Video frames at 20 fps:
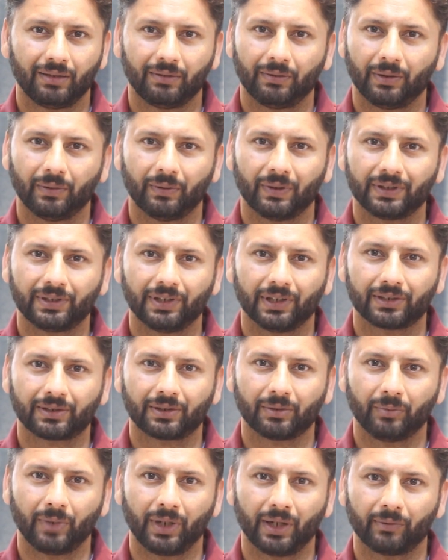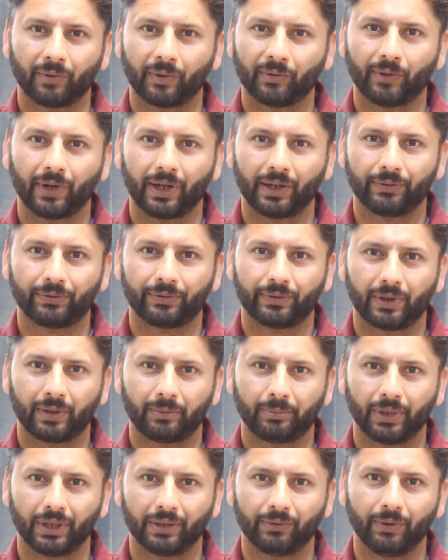we were just, me and my wife,
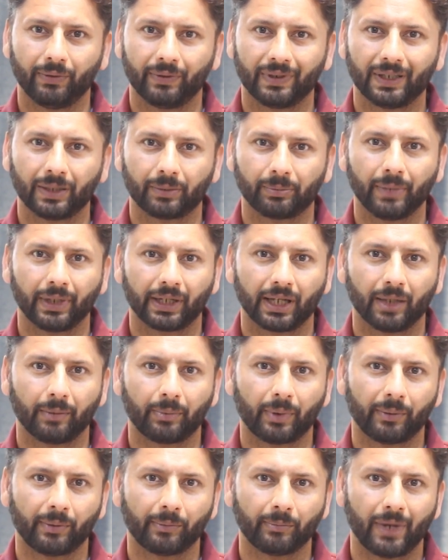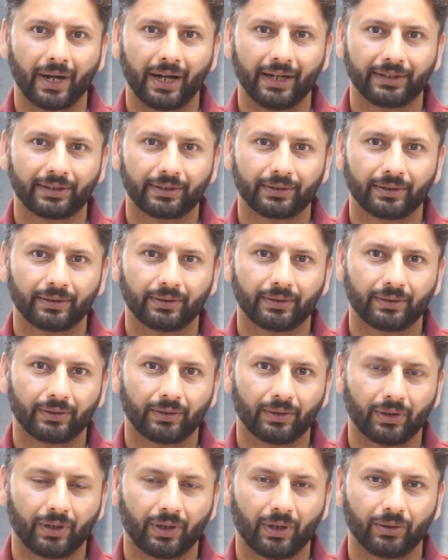Arpit, we were just making up our minds
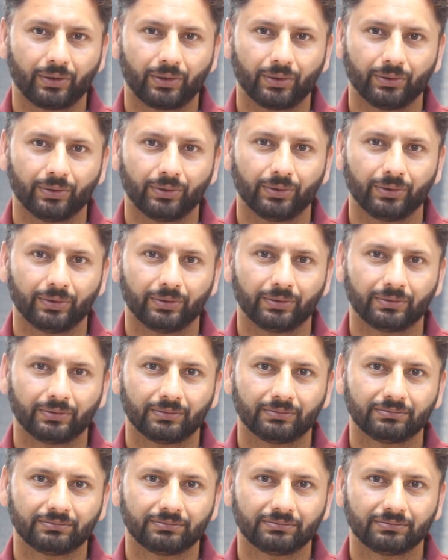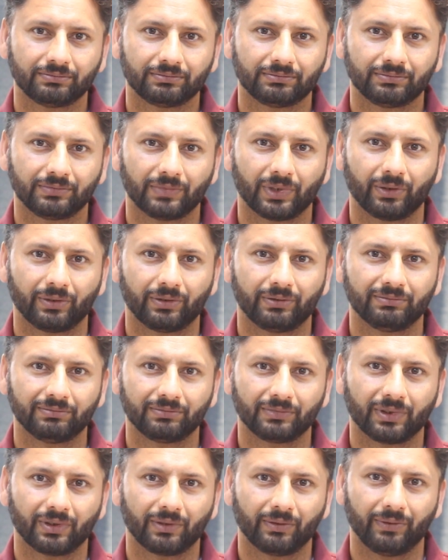how to,
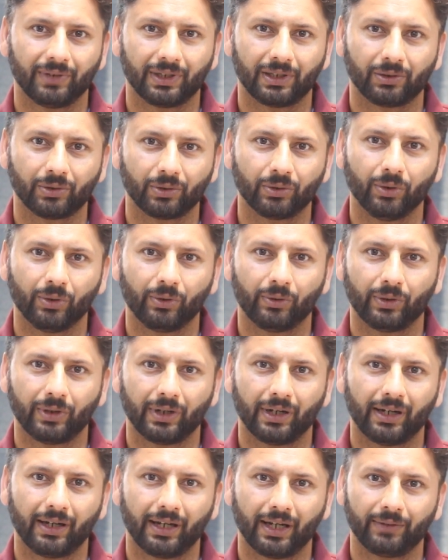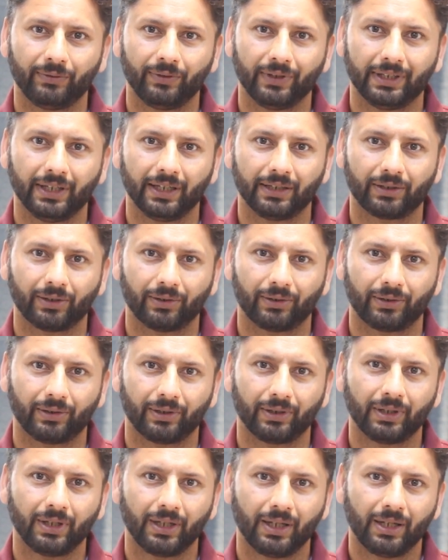whether to go ahead with it
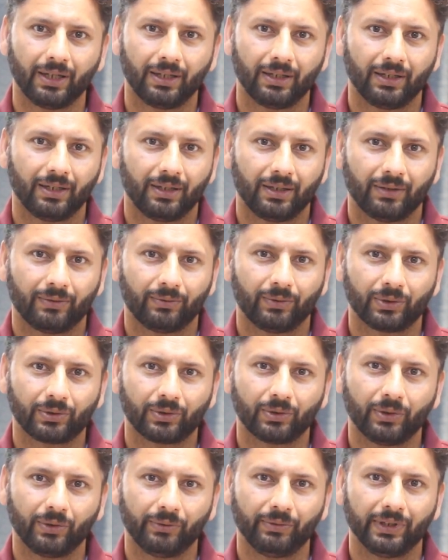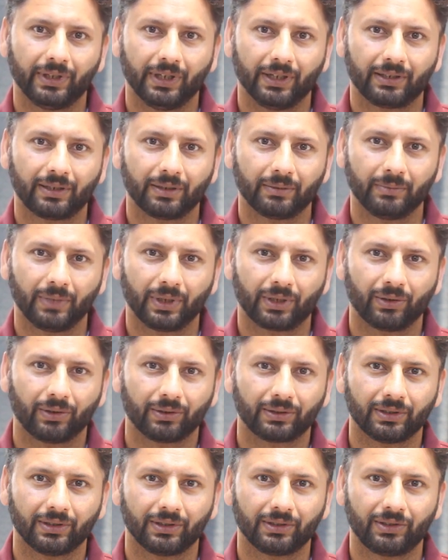or what to do with it,
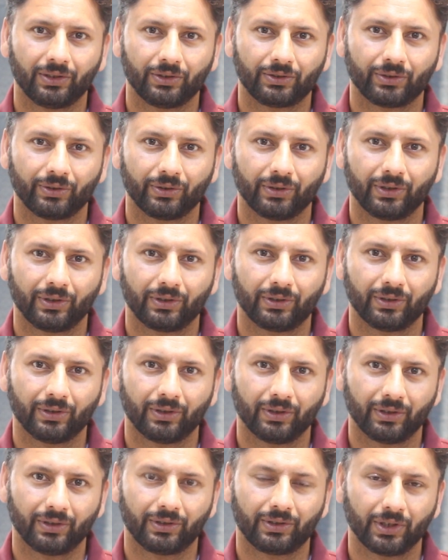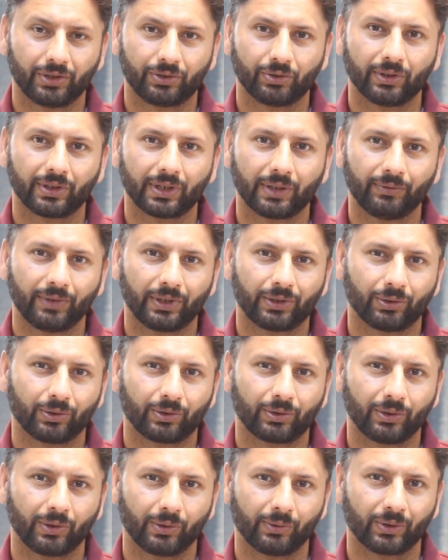because the situation with
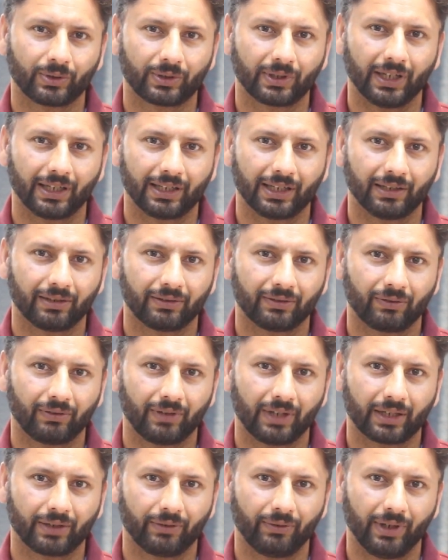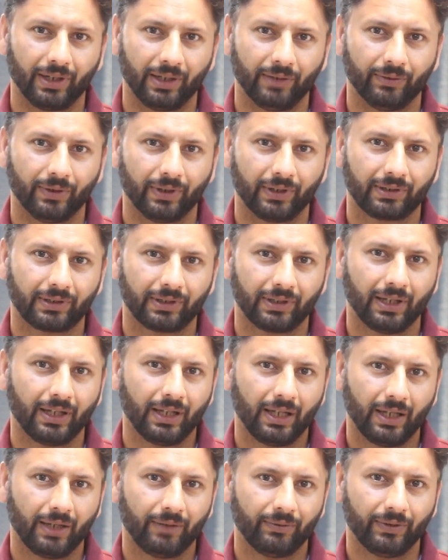Suknur was getting like really worse
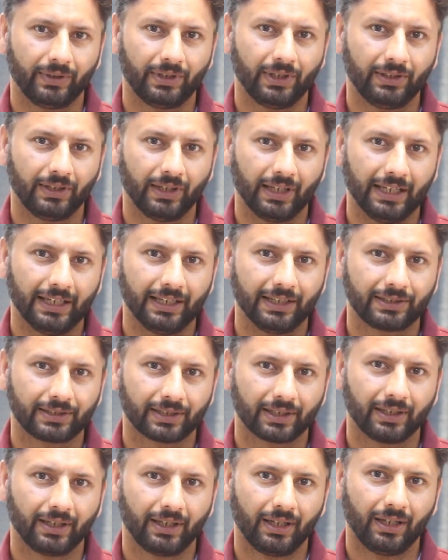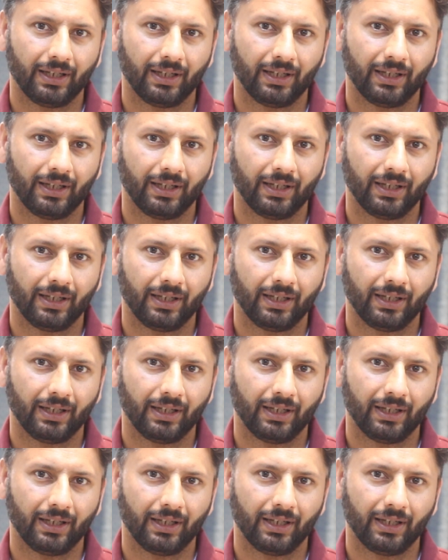with his age.